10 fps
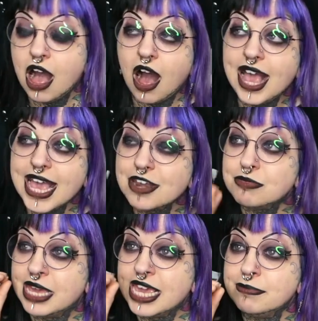I
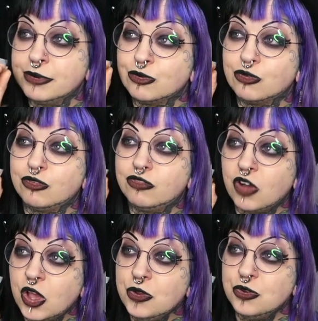had people
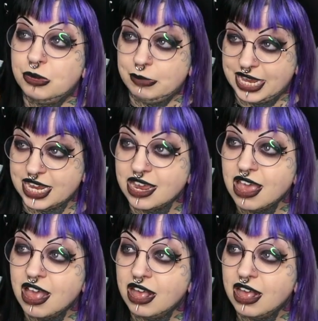phone me,